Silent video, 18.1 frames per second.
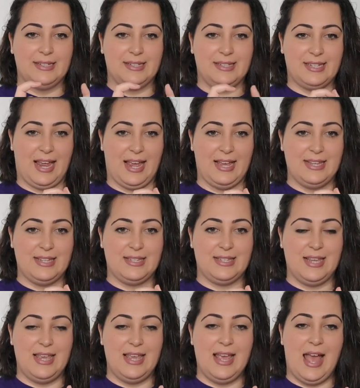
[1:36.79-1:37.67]

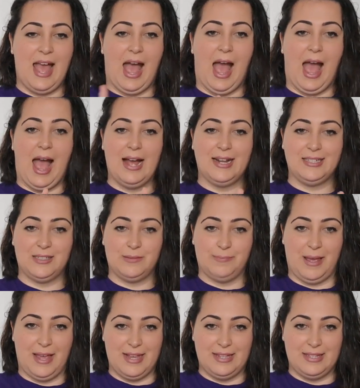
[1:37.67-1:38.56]
Daisy and
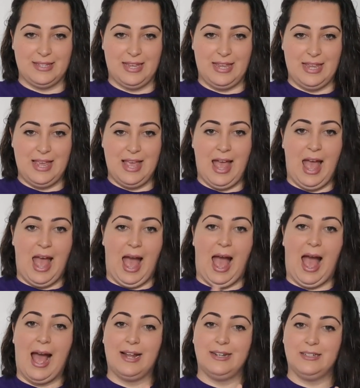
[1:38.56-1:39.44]
Maisie
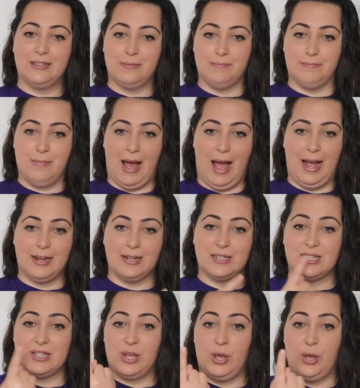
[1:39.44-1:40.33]
and Matt,
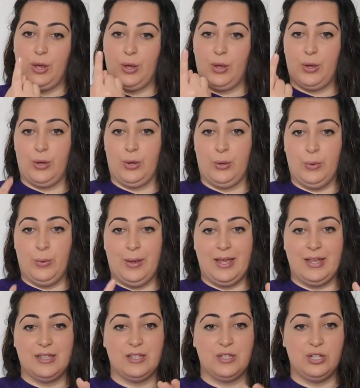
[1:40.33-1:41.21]
who
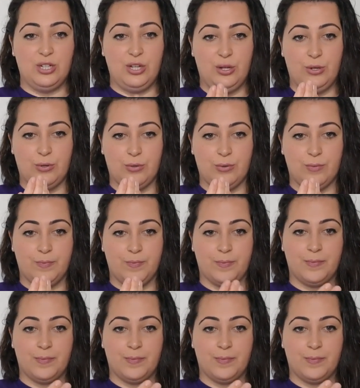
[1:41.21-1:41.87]
is new,